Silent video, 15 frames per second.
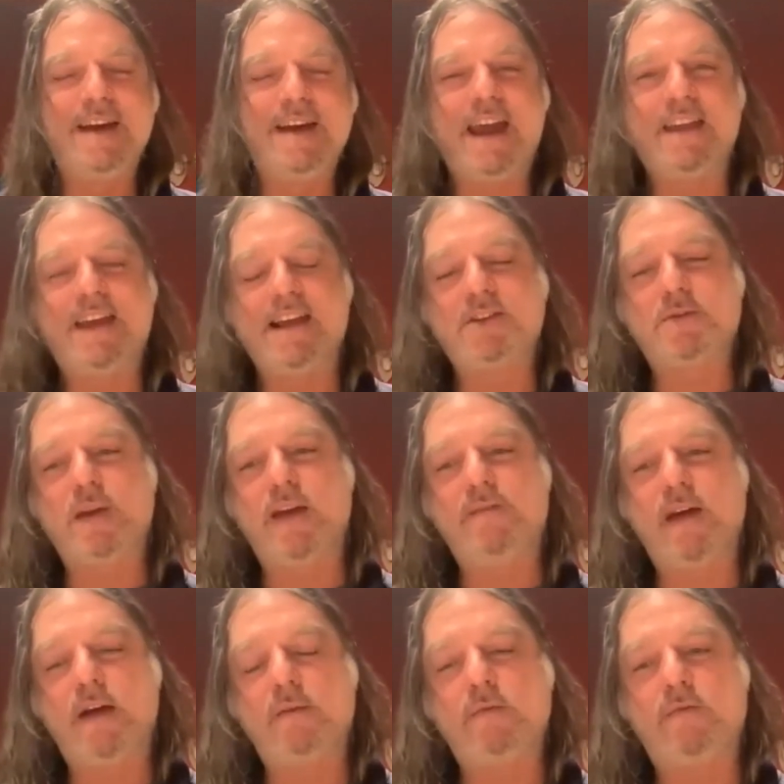And that's what I
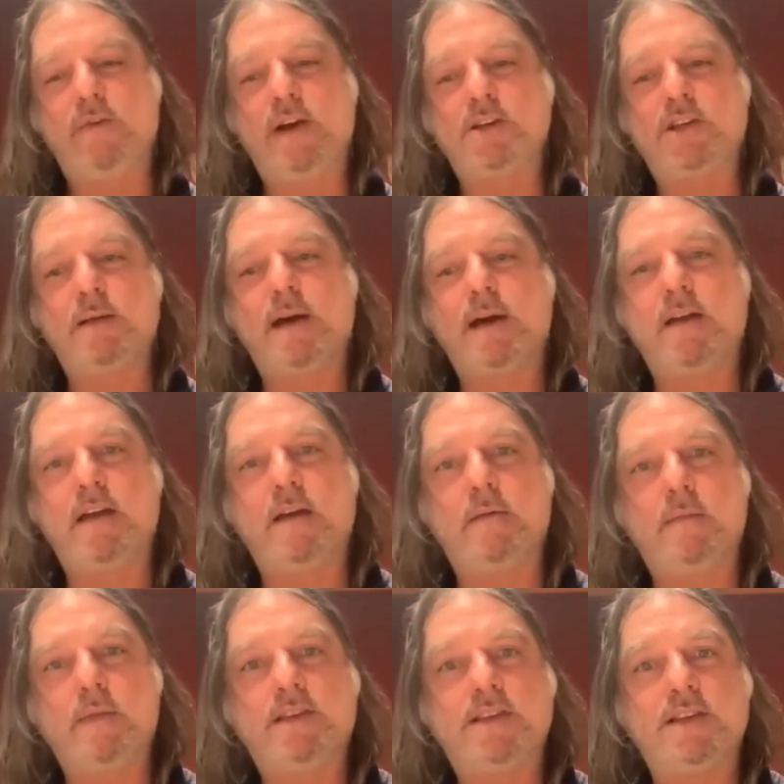found refreshing about
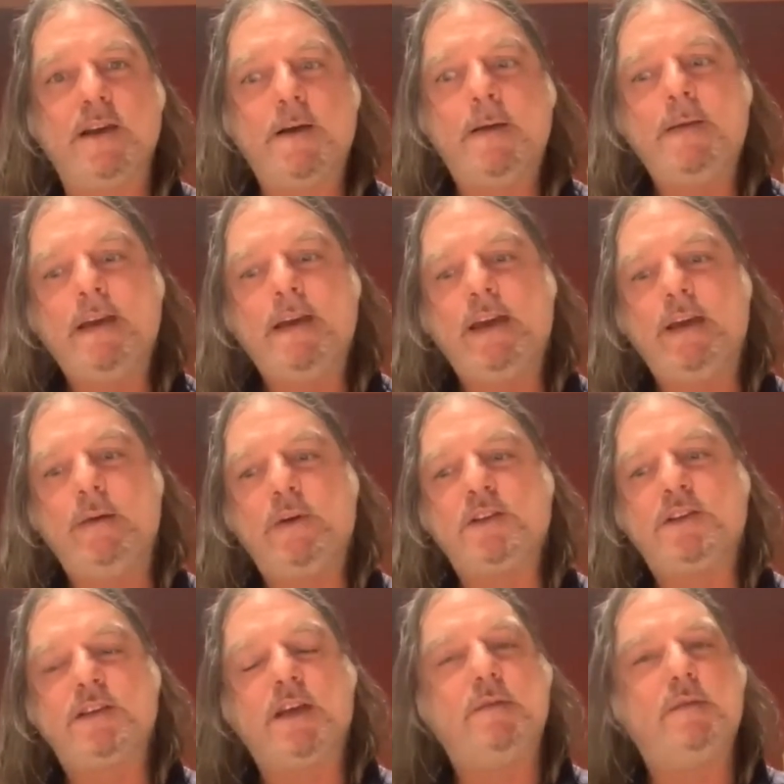him, is he
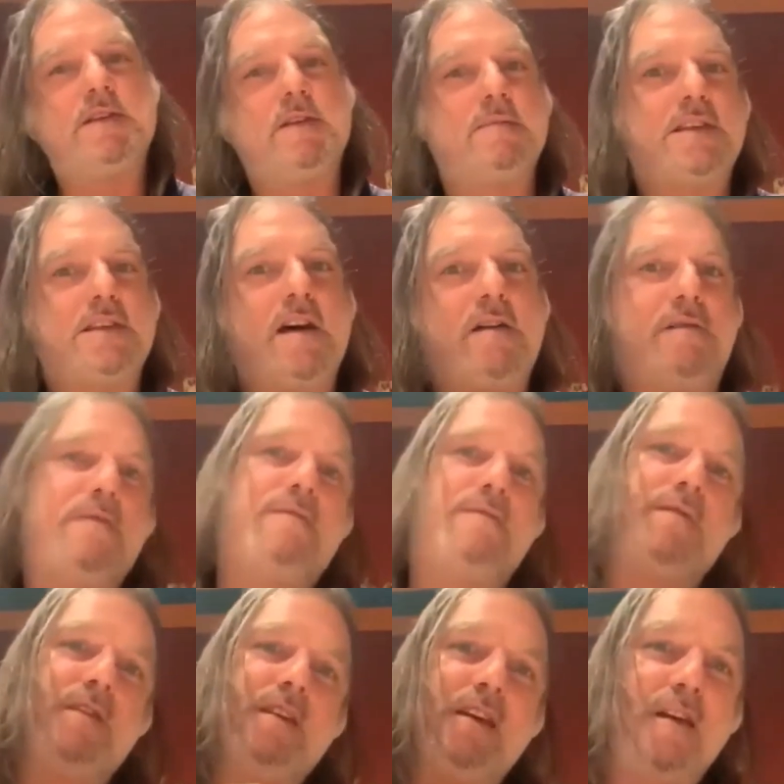was himself,
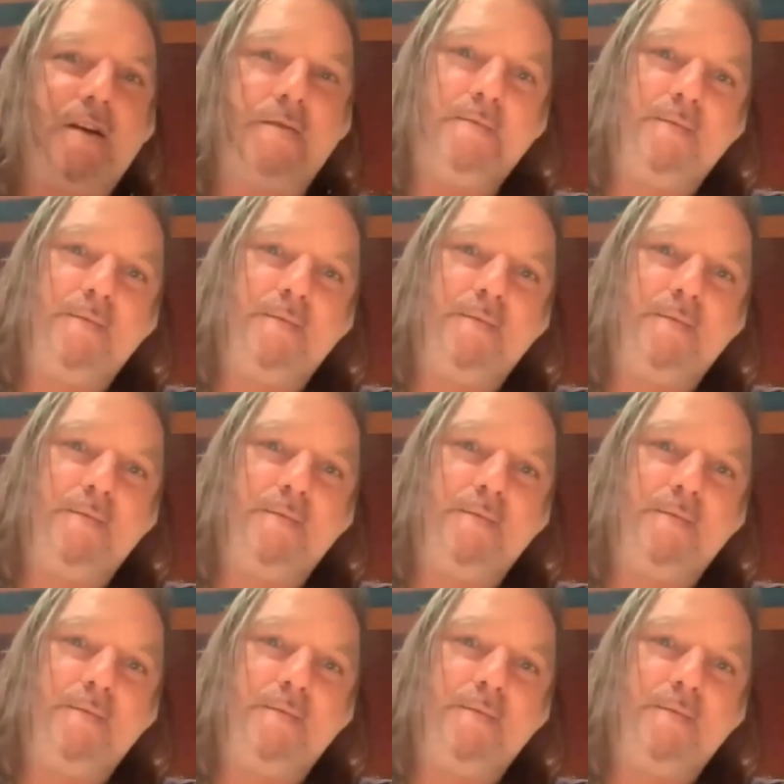you know.